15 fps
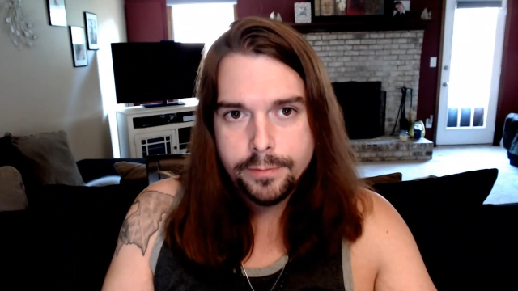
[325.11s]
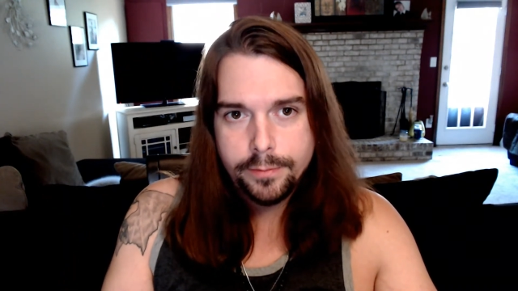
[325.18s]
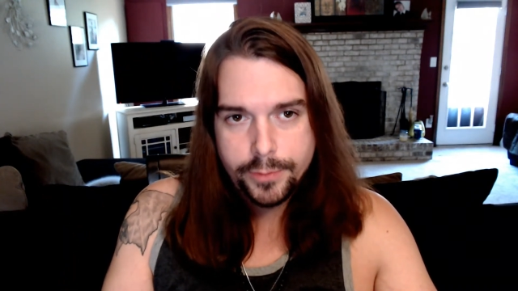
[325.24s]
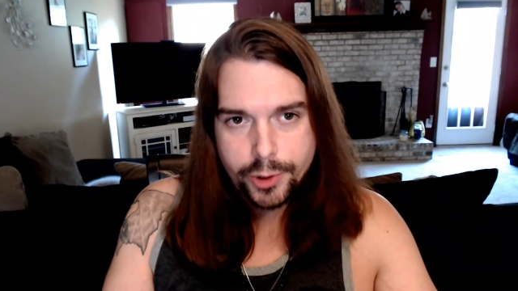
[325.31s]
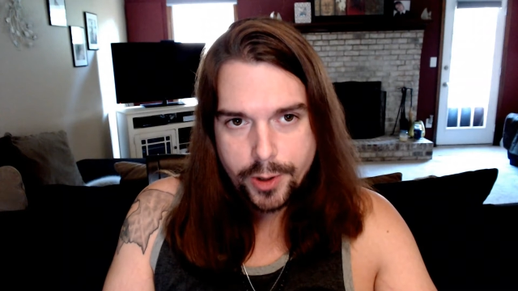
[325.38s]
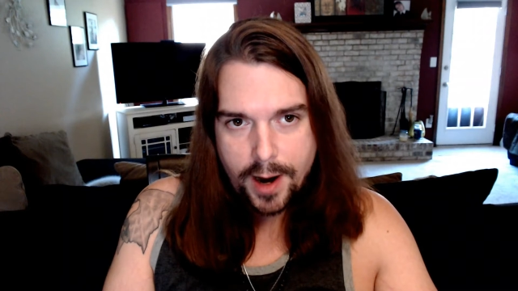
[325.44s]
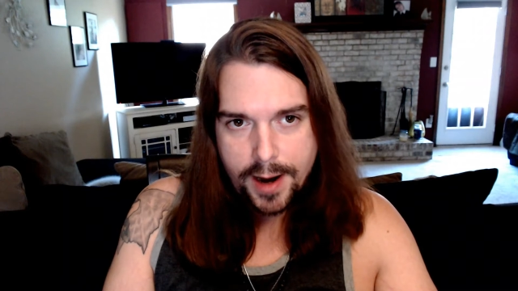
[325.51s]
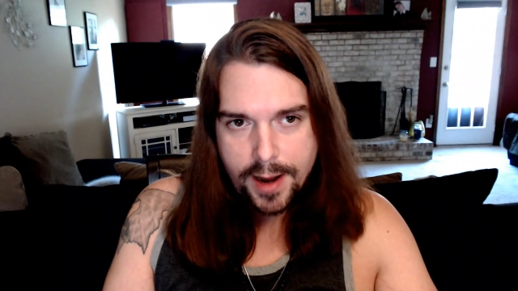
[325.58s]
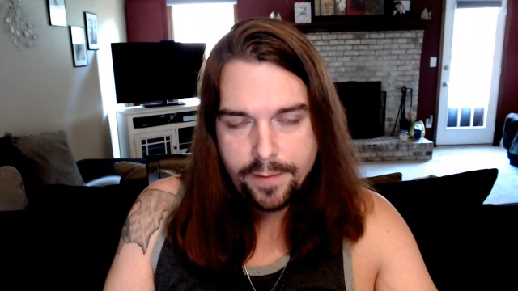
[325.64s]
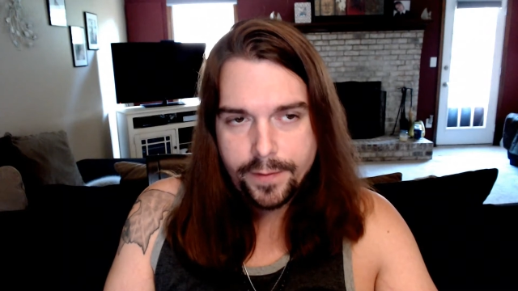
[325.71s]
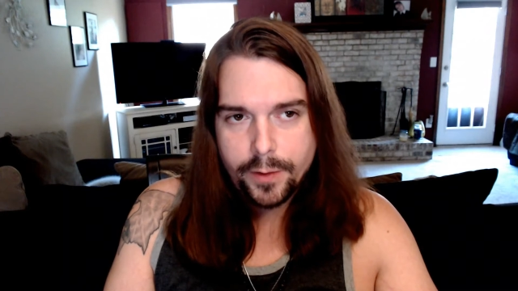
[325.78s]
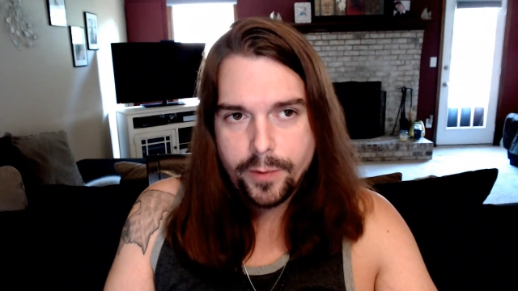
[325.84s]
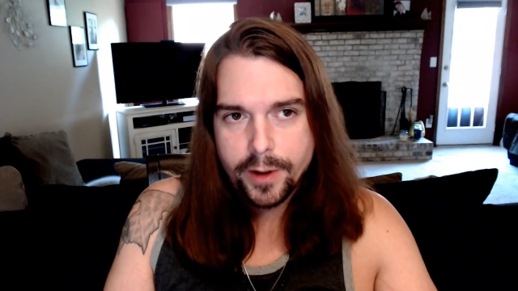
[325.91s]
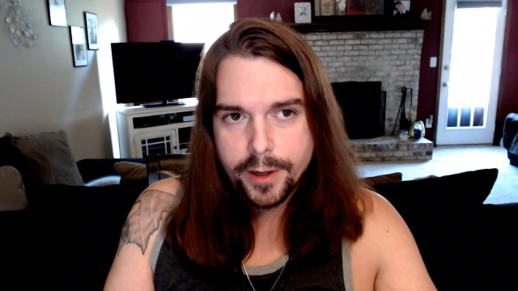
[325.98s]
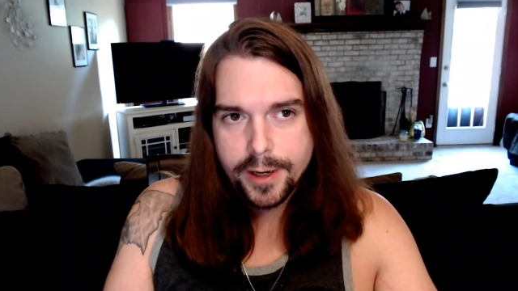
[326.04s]
try
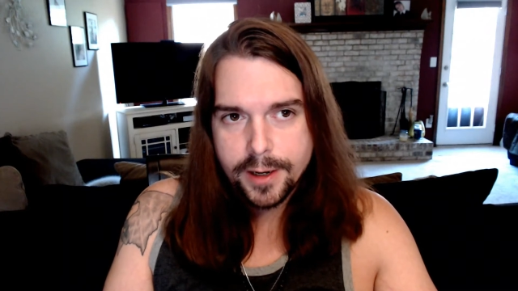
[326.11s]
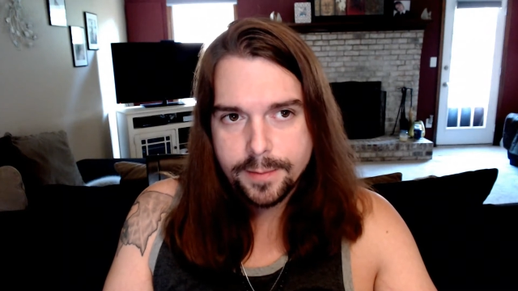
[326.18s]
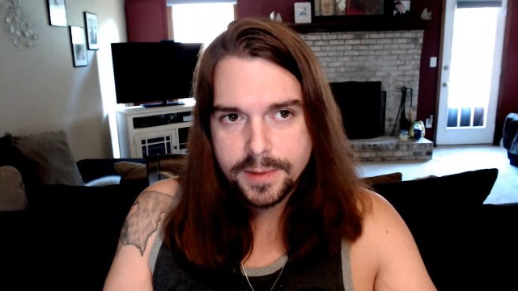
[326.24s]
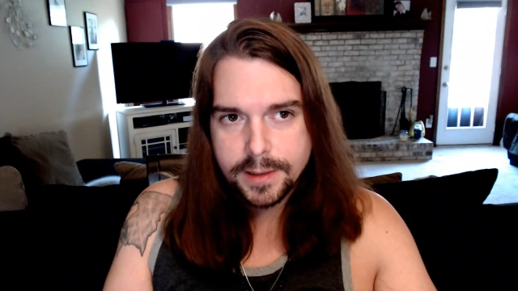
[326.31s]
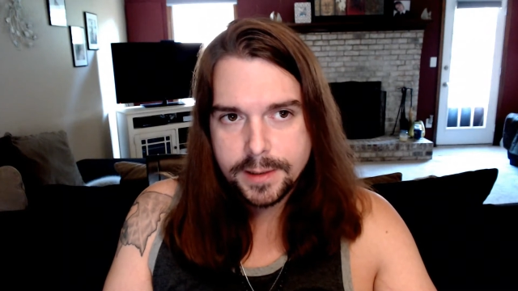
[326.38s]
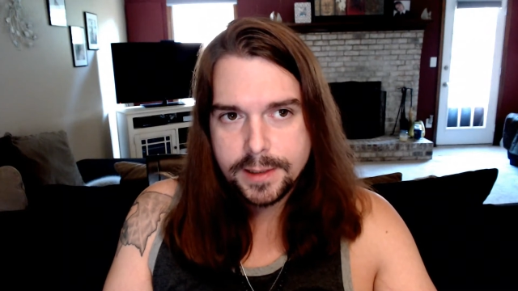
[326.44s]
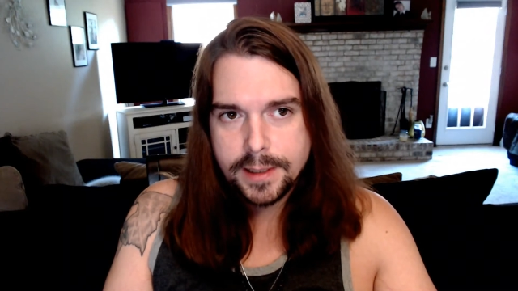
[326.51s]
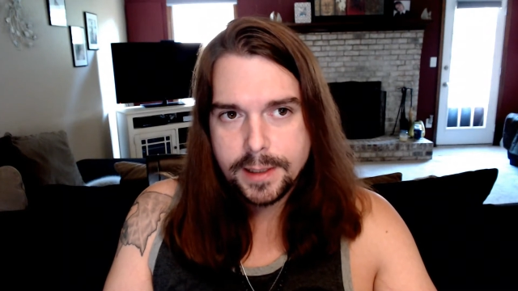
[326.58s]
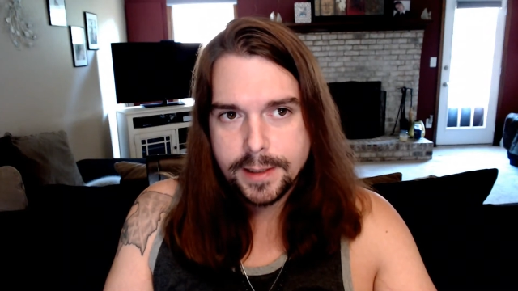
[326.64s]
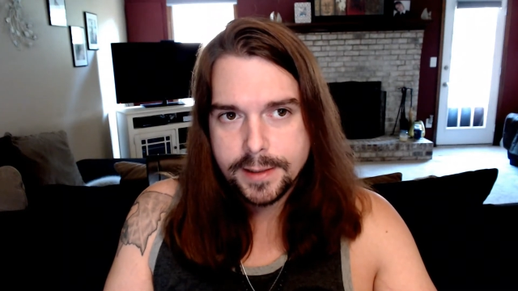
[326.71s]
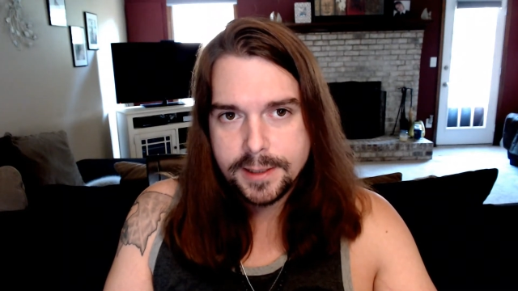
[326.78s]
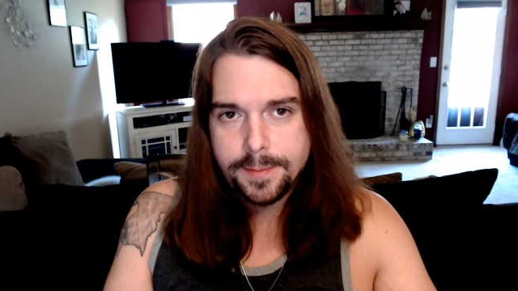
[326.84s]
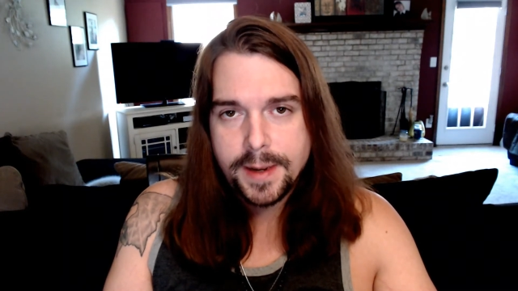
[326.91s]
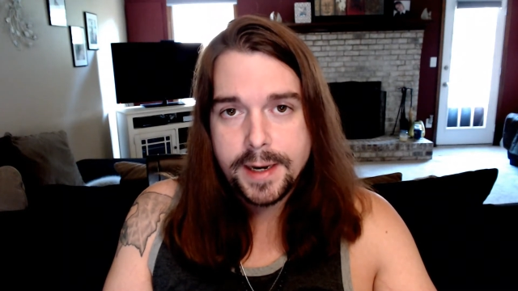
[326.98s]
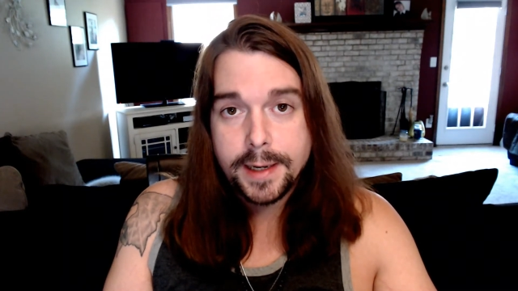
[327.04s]
Evan Williams instead of
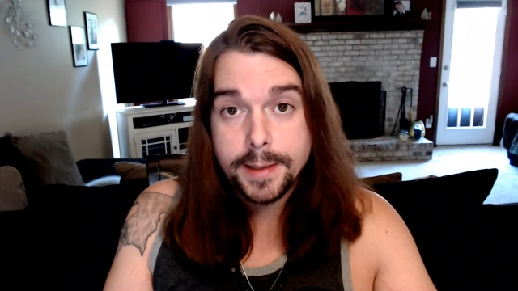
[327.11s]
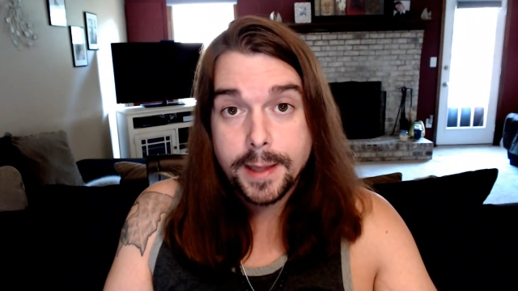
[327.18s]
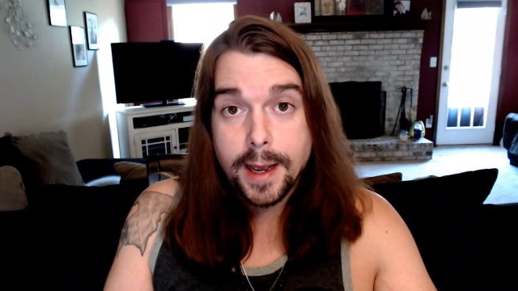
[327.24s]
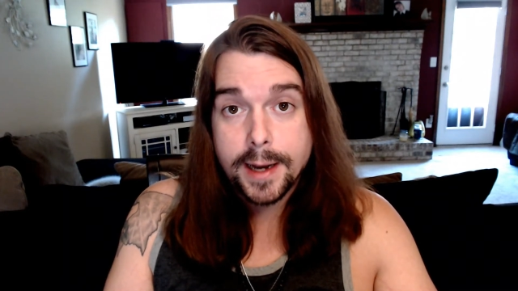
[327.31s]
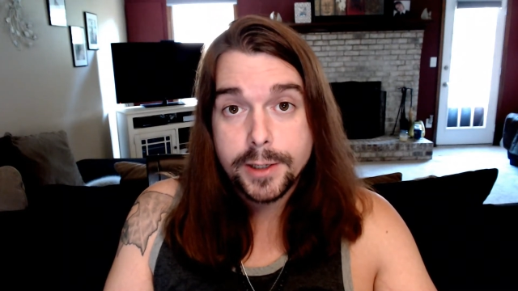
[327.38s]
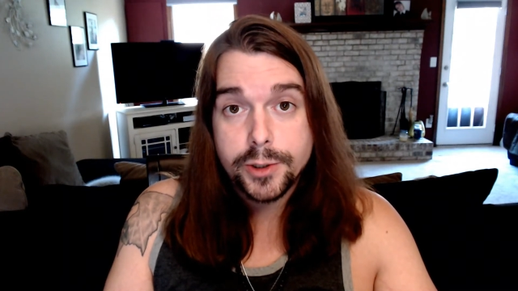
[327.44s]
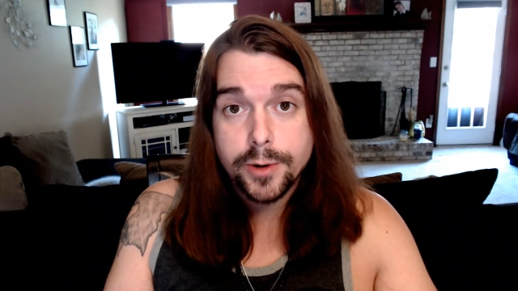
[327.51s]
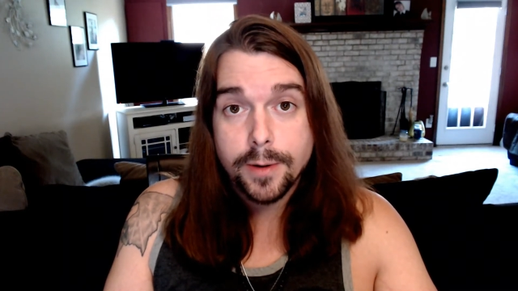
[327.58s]
spending the extra